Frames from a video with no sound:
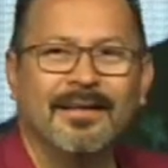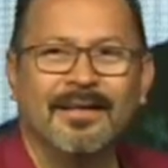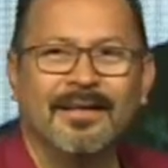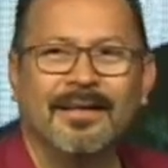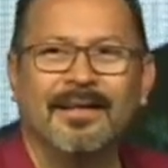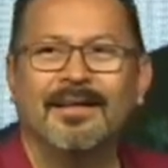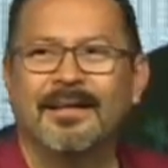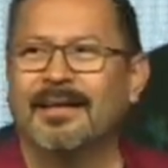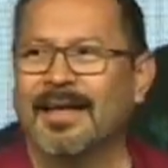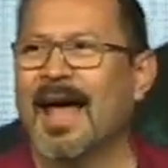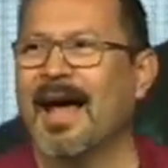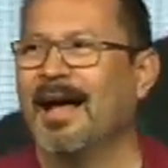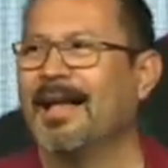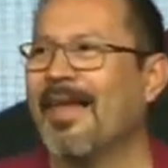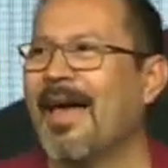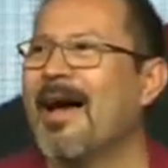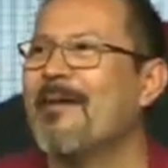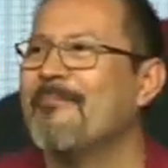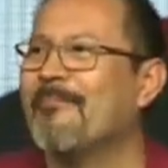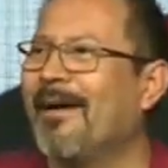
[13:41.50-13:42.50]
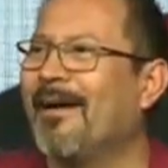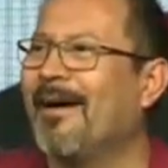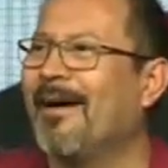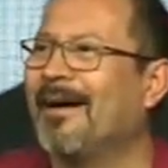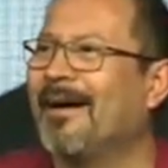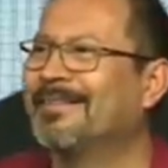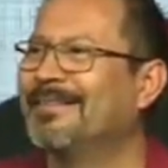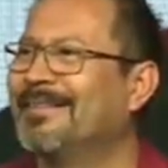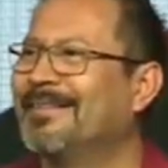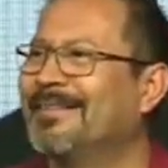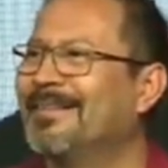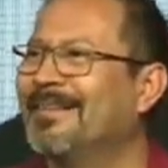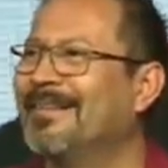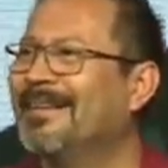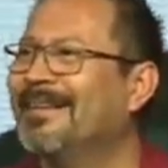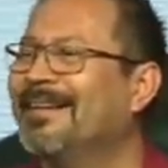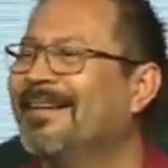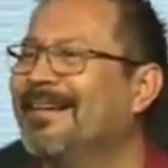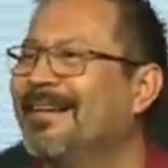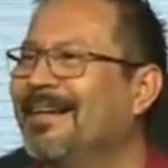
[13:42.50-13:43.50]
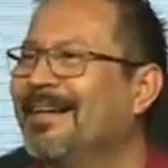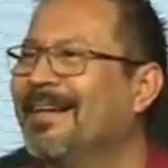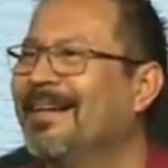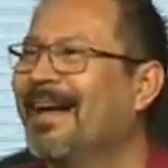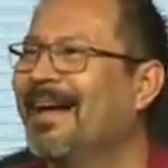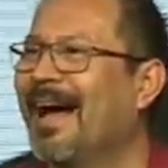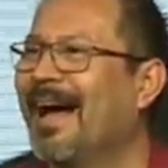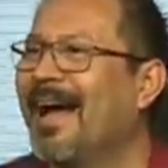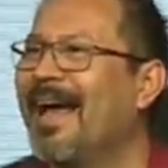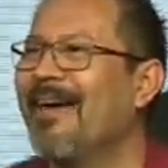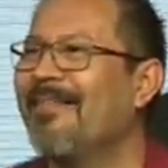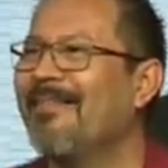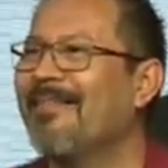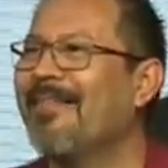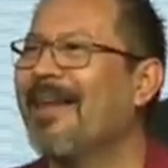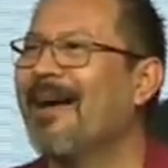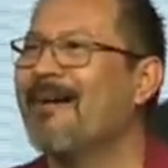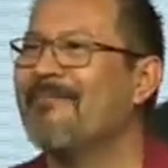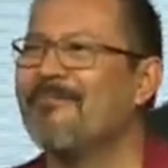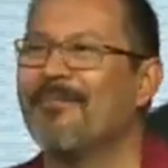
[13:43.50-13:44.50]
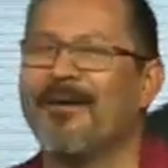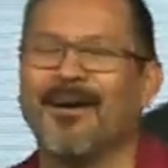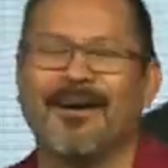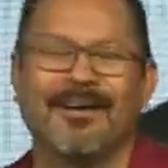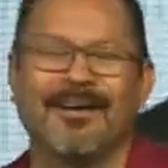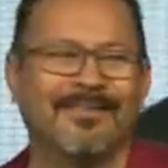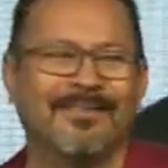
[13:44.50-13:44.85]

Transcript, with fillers: yeah, that boss. I had that boss once.